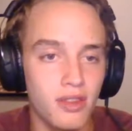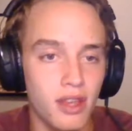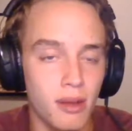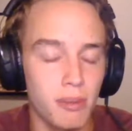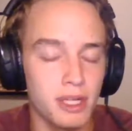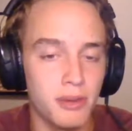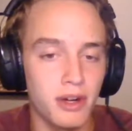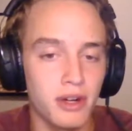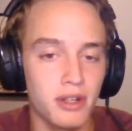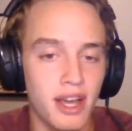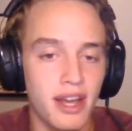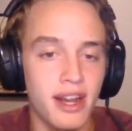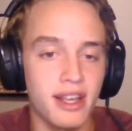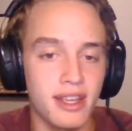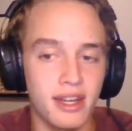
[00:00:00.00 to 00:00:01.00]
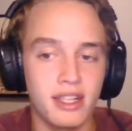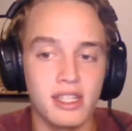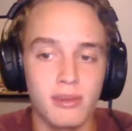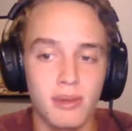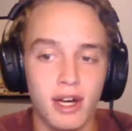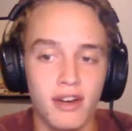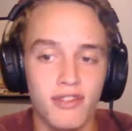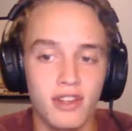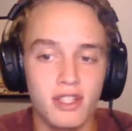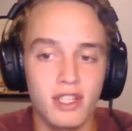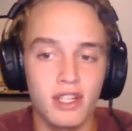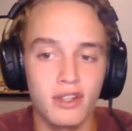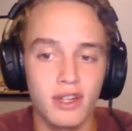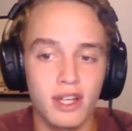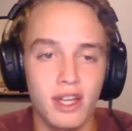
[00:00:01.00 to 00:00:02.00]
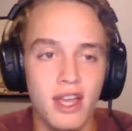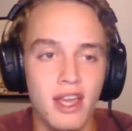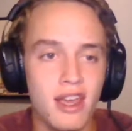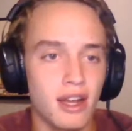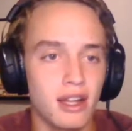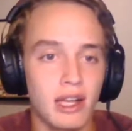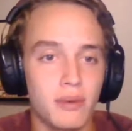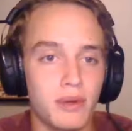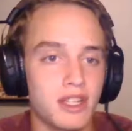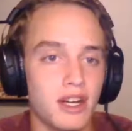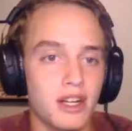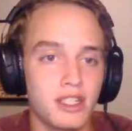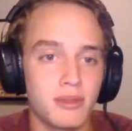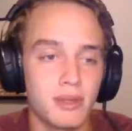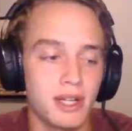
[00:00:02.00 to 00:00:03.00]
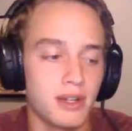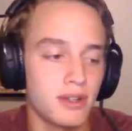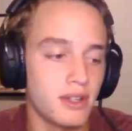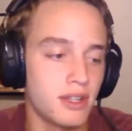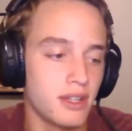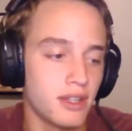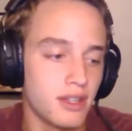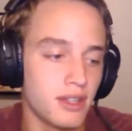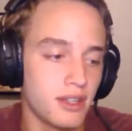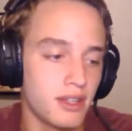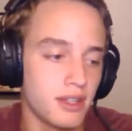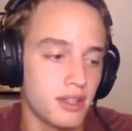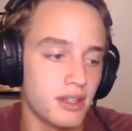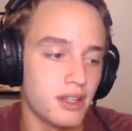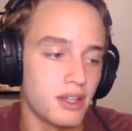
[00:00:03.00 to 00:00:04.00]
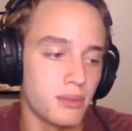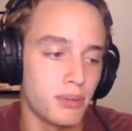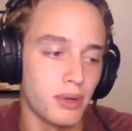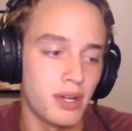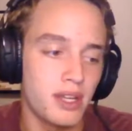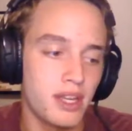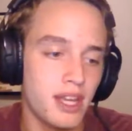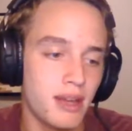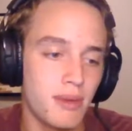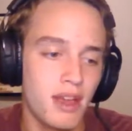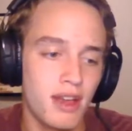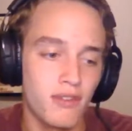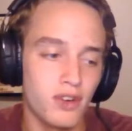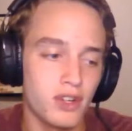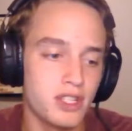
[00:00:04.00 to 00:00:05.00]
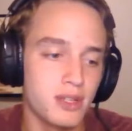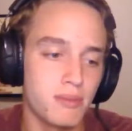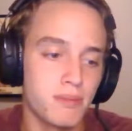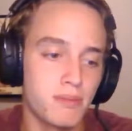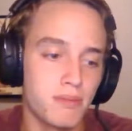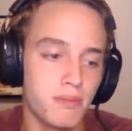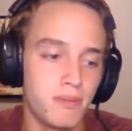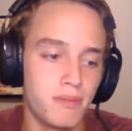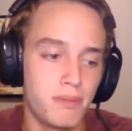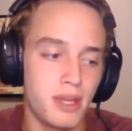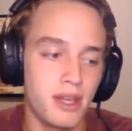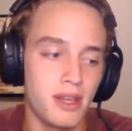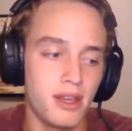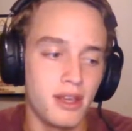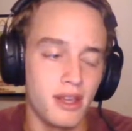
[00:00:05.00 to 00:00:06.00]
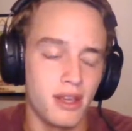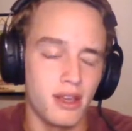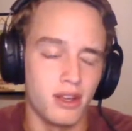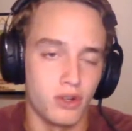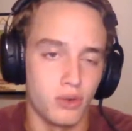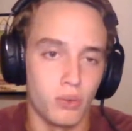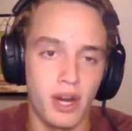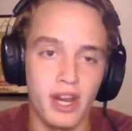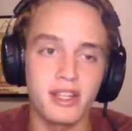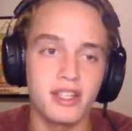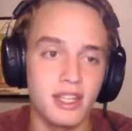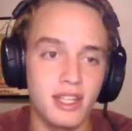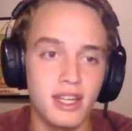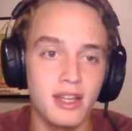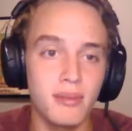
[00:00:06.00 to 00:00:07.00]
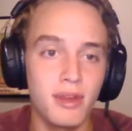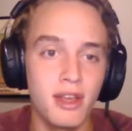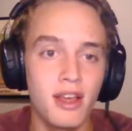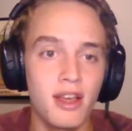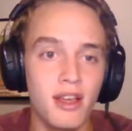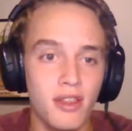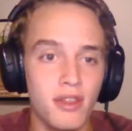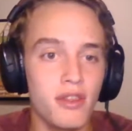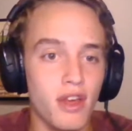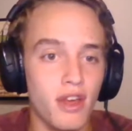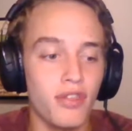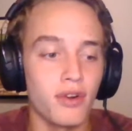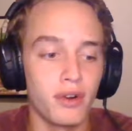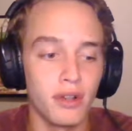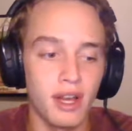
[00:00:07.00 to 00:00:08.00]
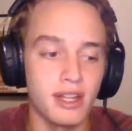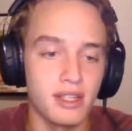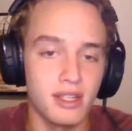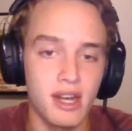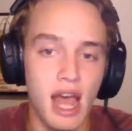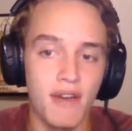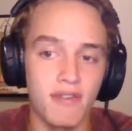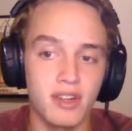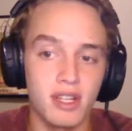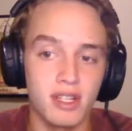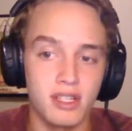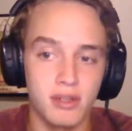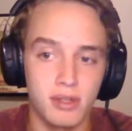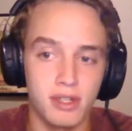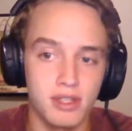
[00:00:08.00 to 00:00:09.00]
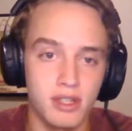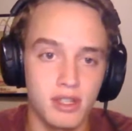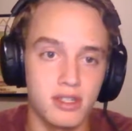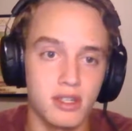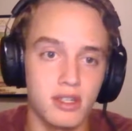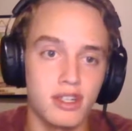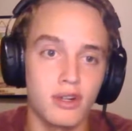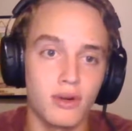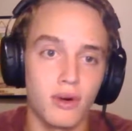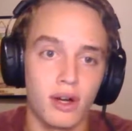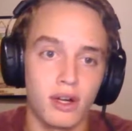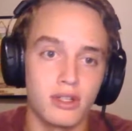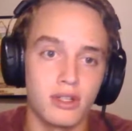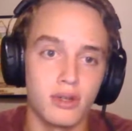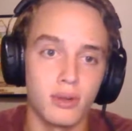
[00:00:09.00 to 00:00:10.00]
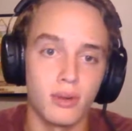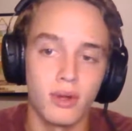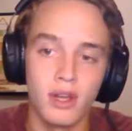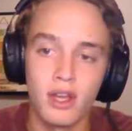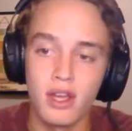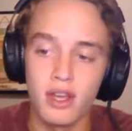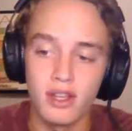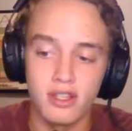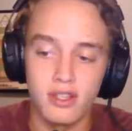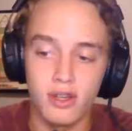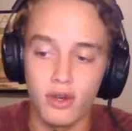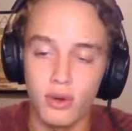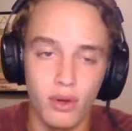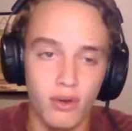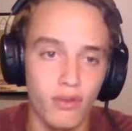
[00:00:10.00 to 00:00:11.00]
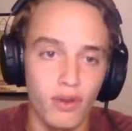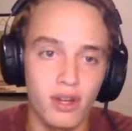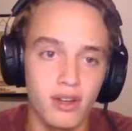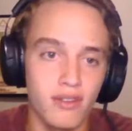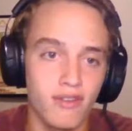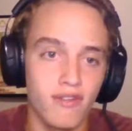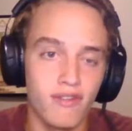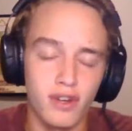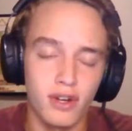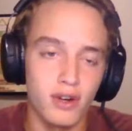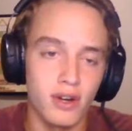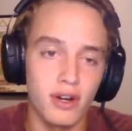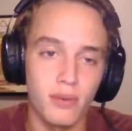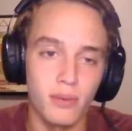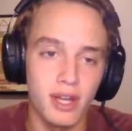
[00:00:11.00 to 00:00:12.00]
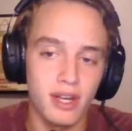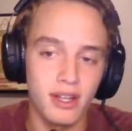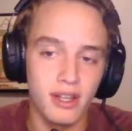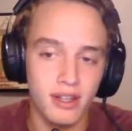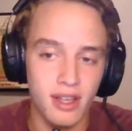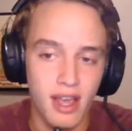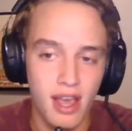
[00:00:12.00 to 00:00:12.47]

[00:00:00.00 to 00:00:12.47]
line at getting some offense going. And like we talked about in our pregame, for us to be a great team, that third line is going to have to get some consistent scoring too. So if we can figure out a way to